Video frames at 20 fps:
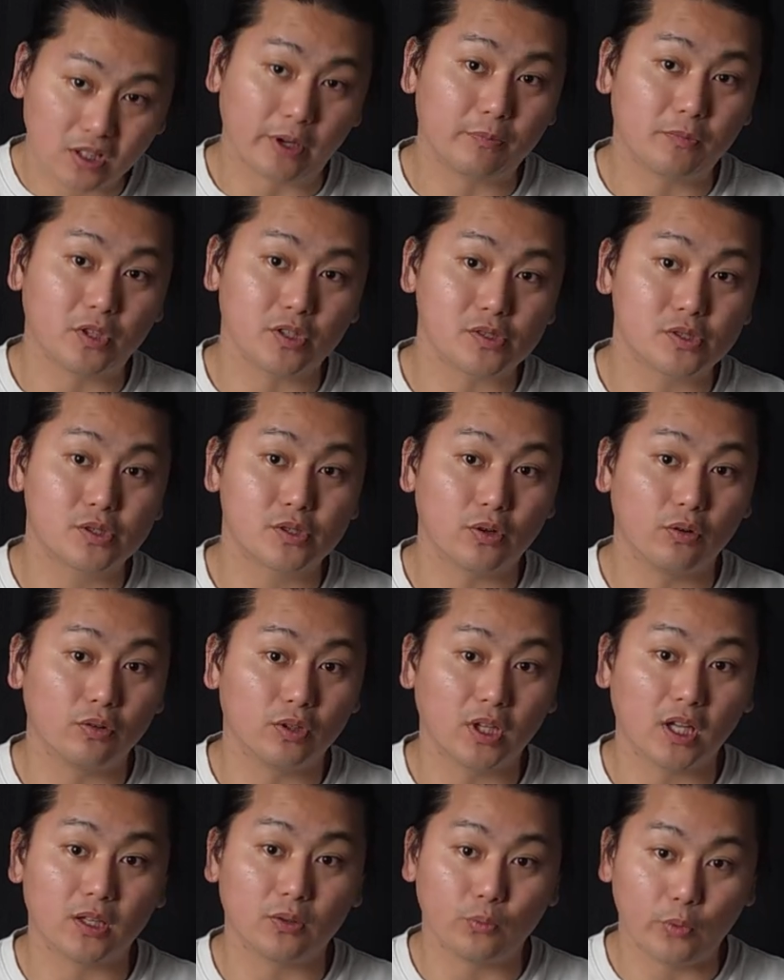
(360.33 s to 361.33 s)
grip the
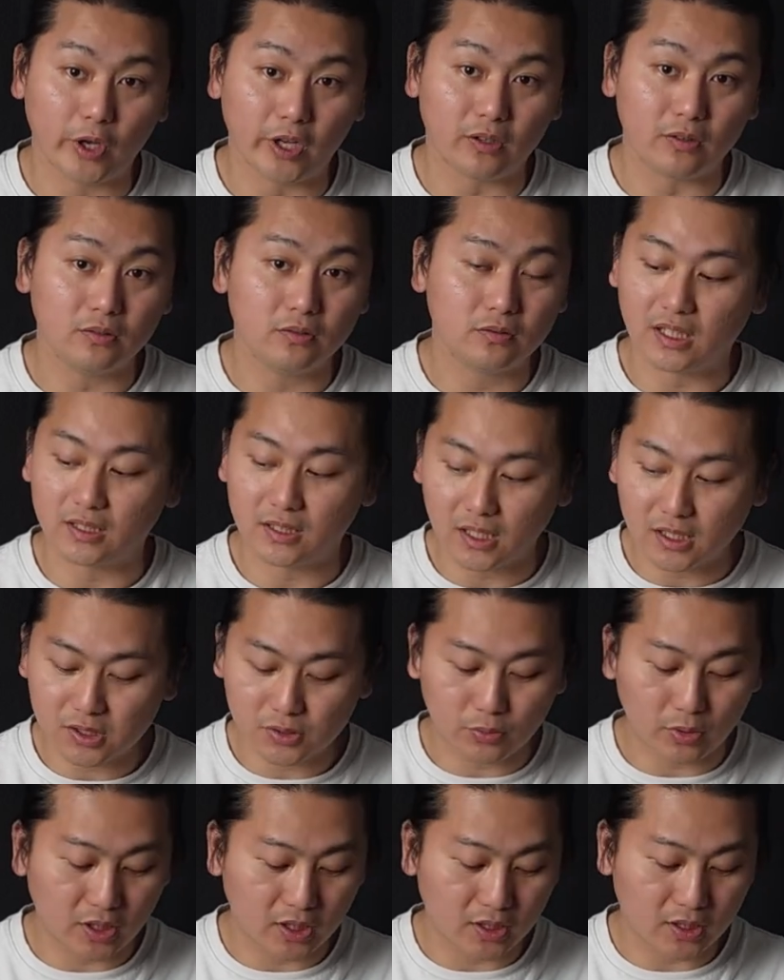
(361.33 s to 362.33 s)
stone that well. Yeah,
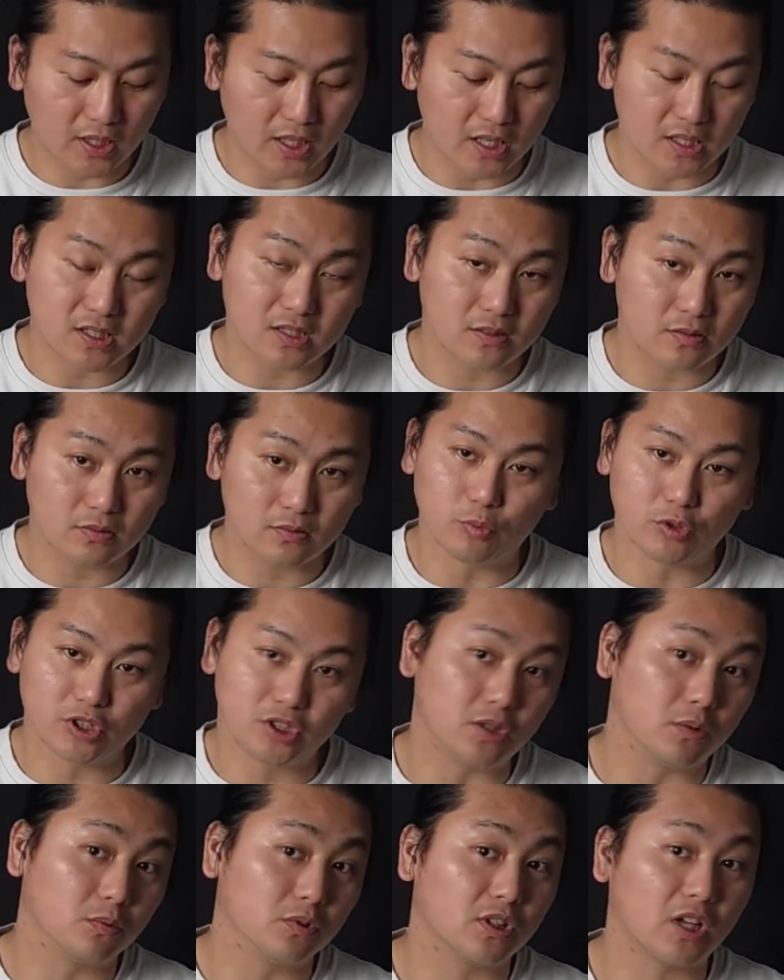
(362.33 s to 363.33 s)
that's why it takes
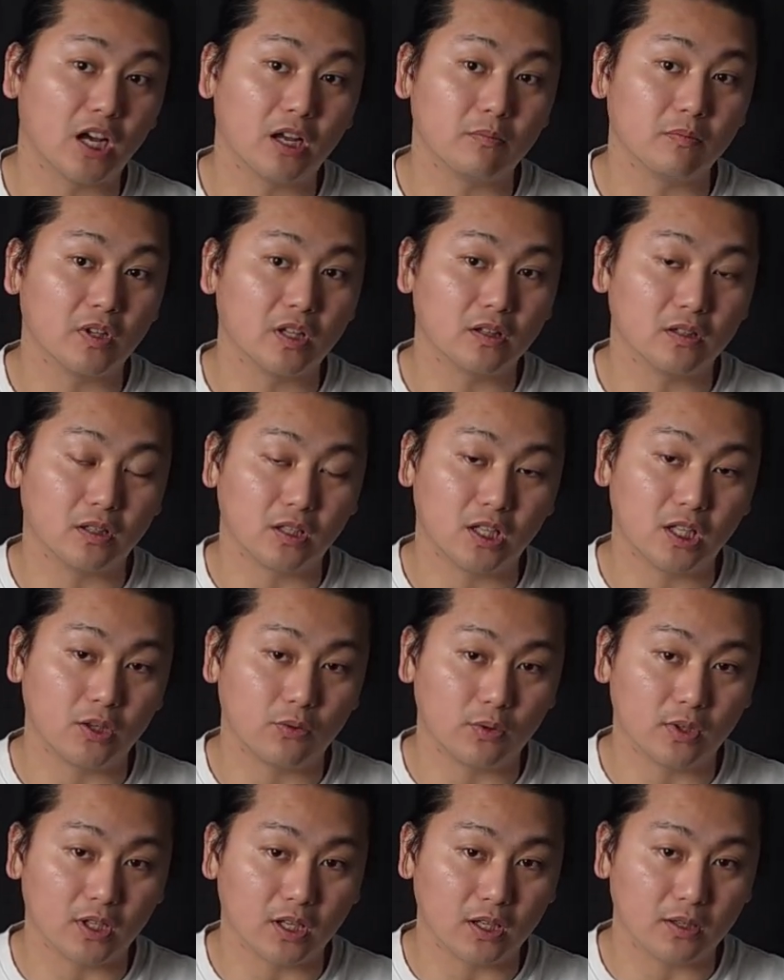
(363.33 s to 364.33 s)
almost double time than the
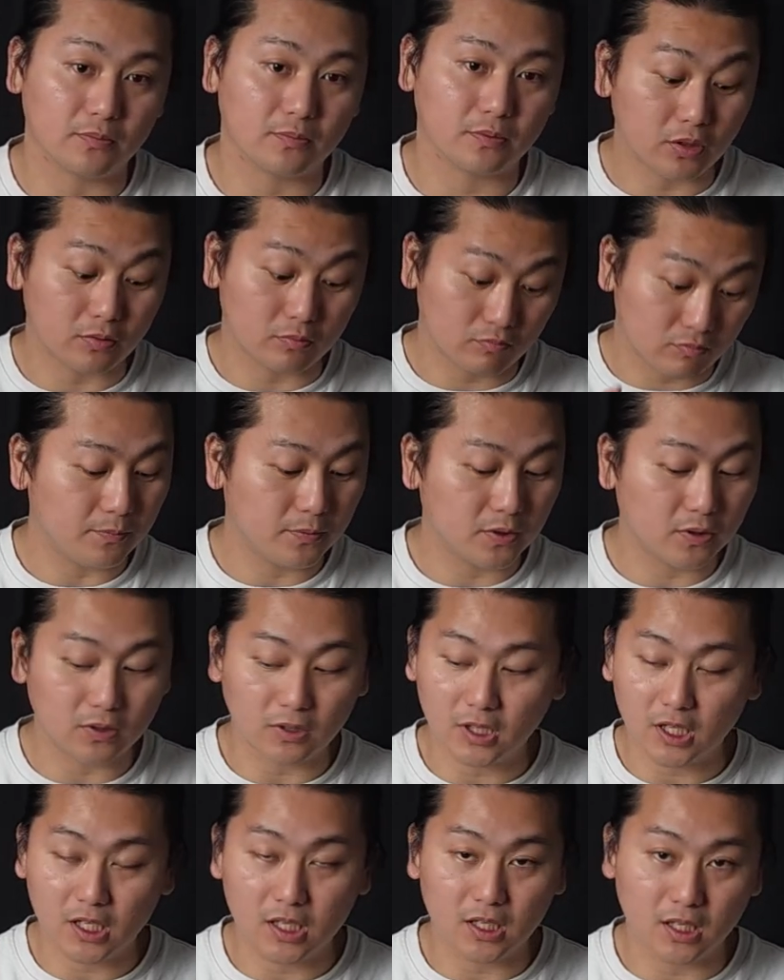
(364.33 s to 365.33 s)
kiwi knife, but
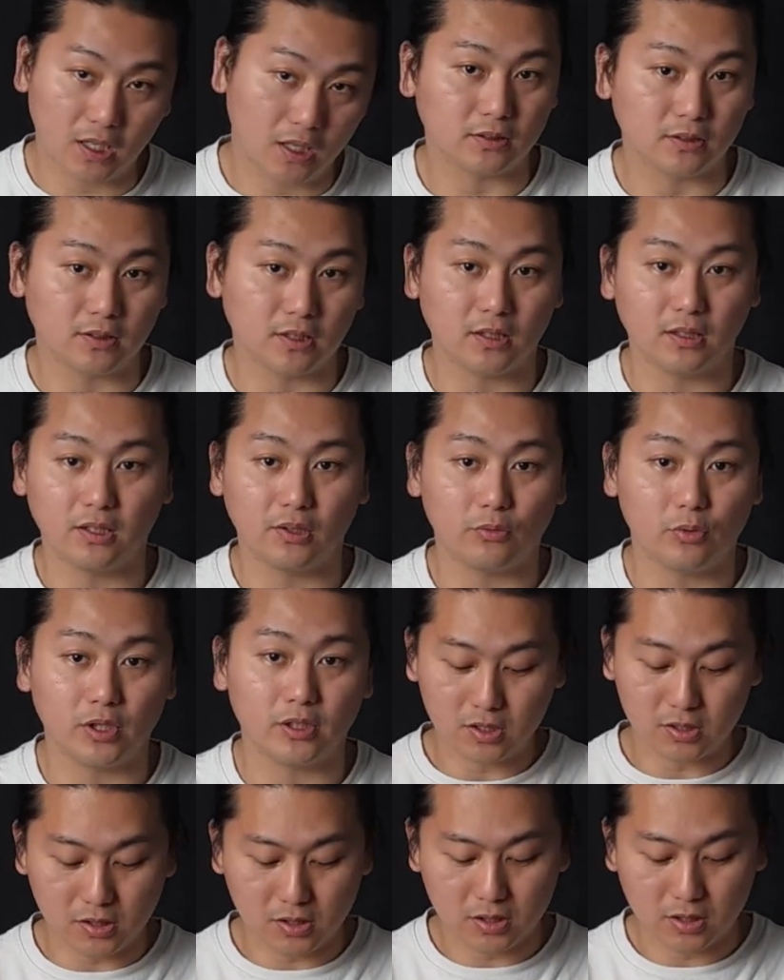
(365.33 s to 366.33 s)
definitely harder than that one.
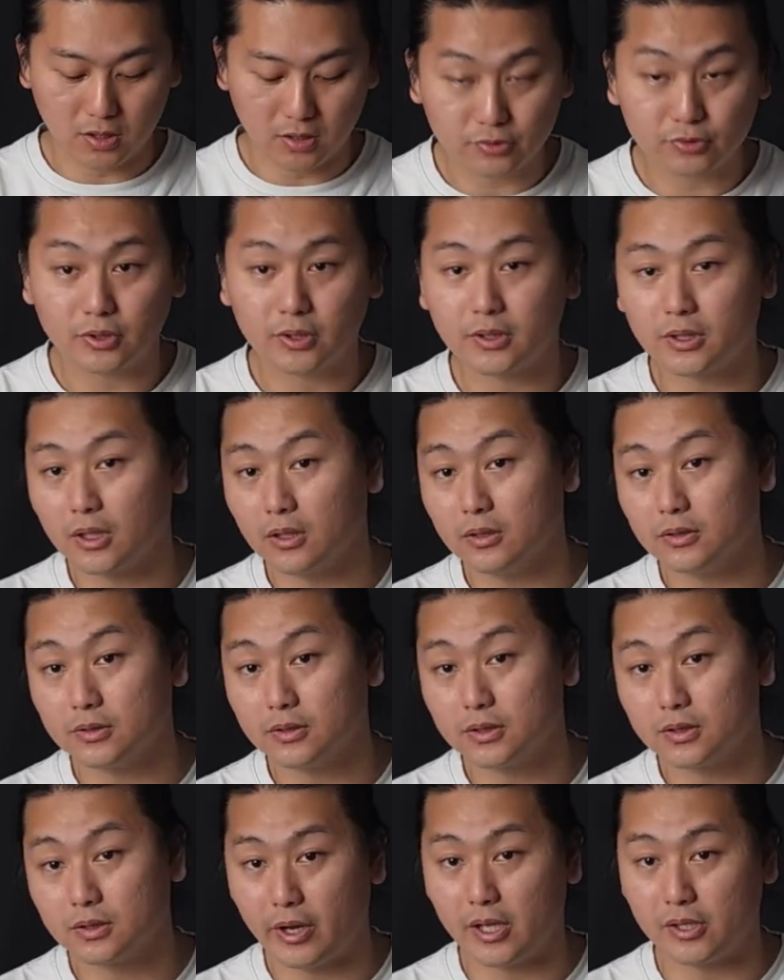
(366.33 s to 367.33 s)
This
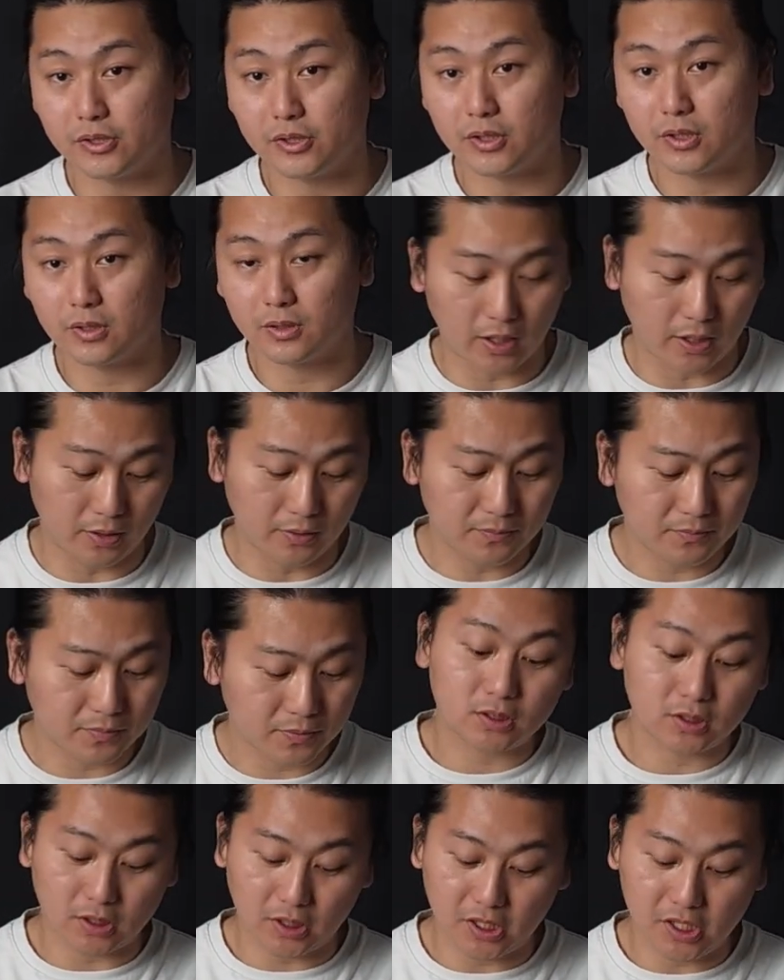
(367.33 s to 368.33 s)
$100 range knife,
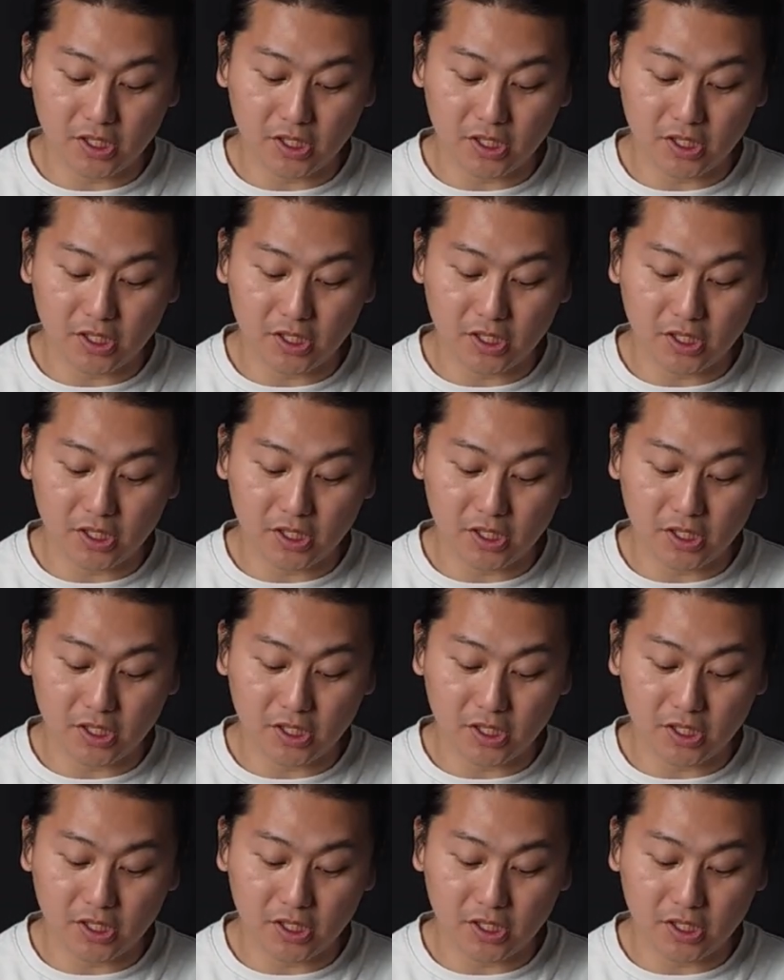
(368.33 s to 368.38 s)
it's